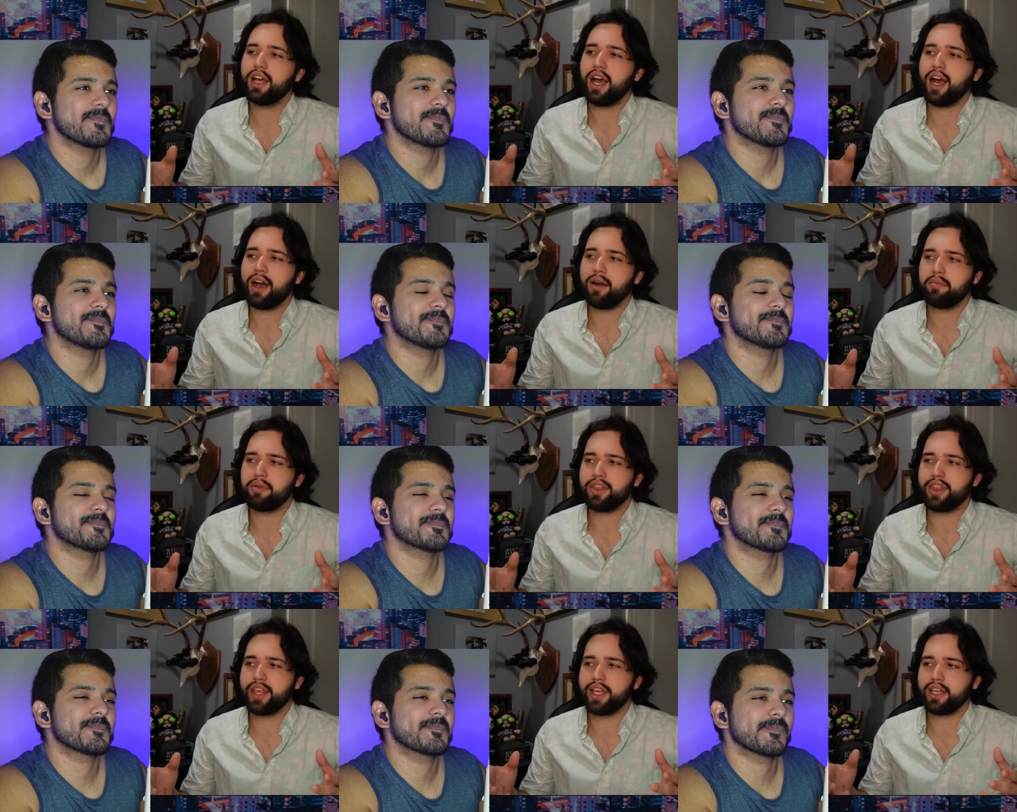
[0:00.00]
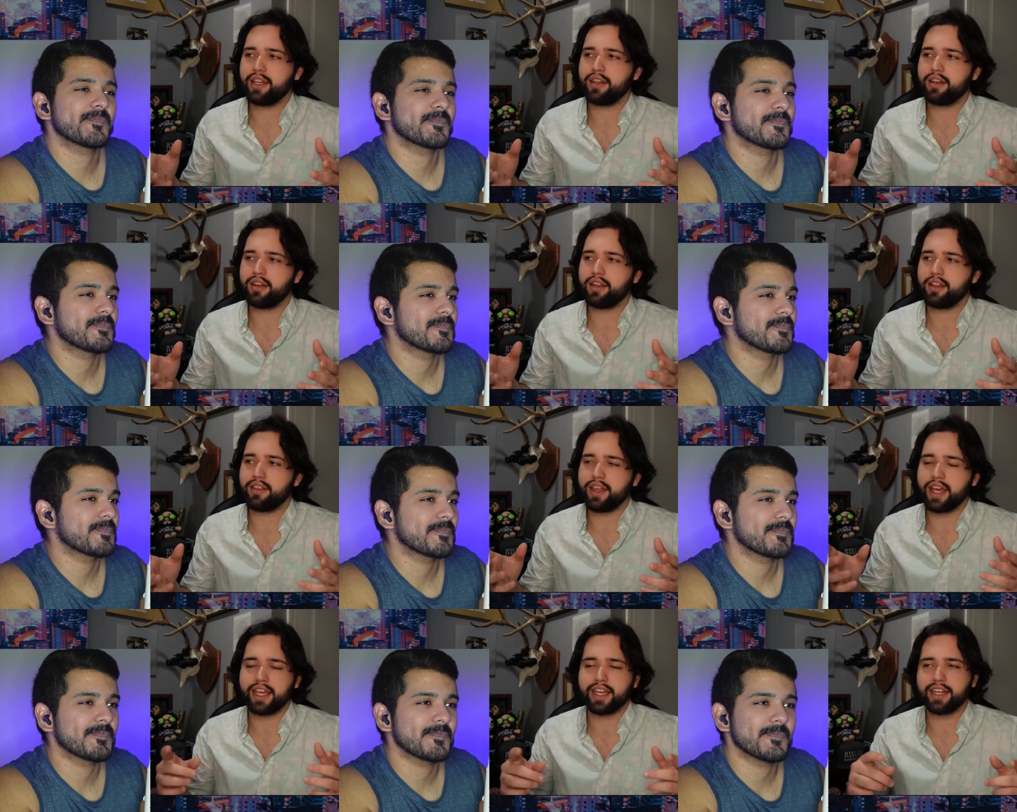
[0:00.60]
Speaker 1: uh, but then
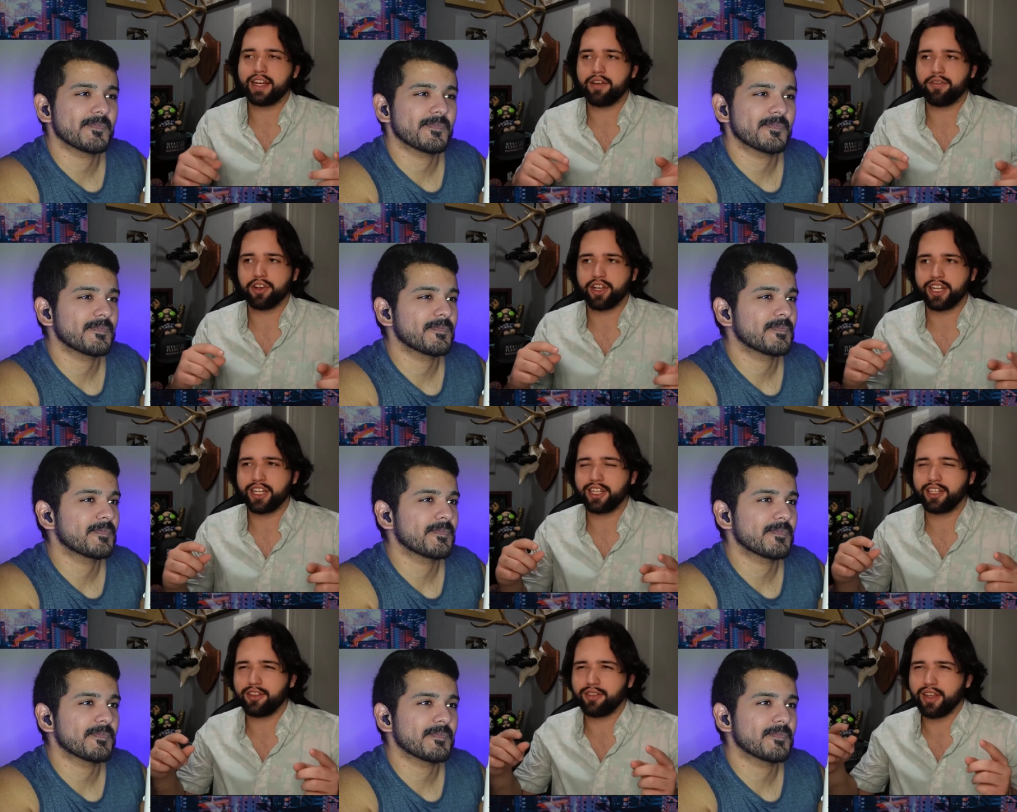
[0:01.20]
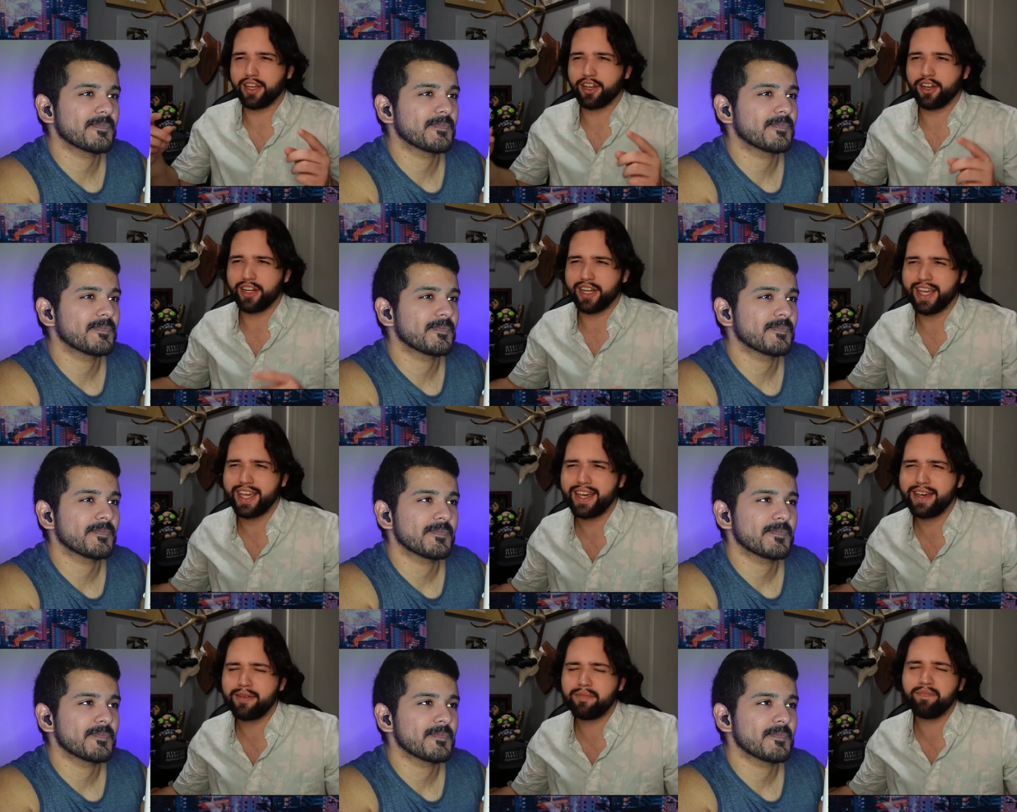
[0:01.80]
they can never get anything on
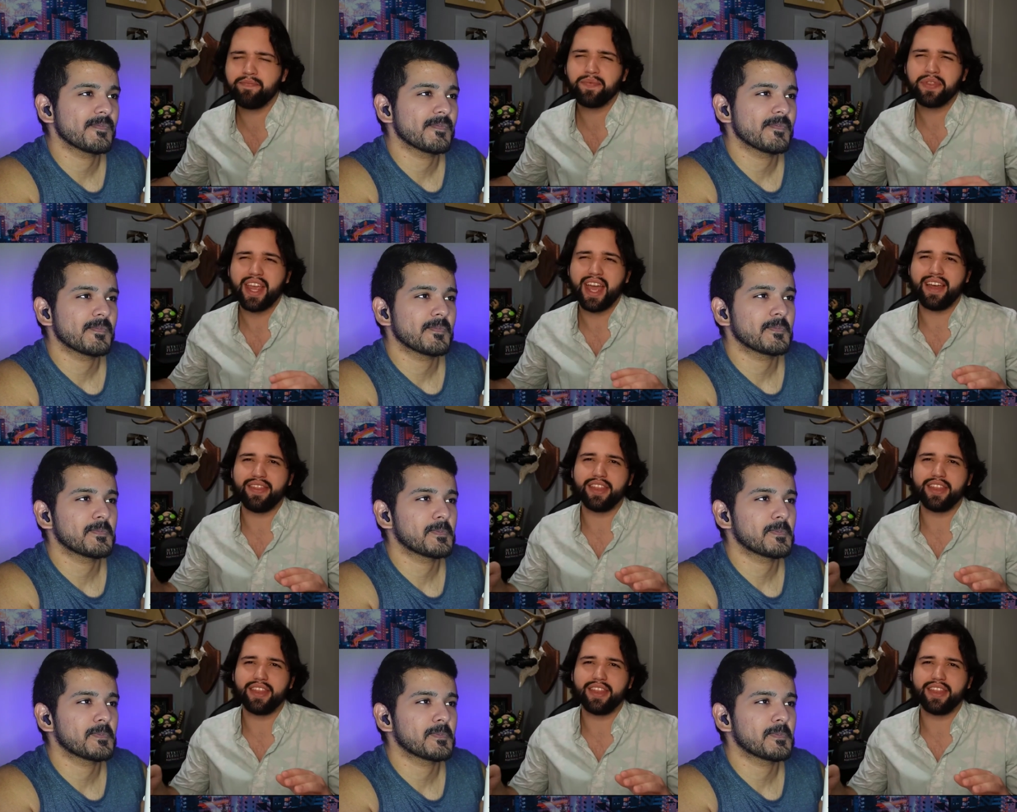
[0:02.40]
him.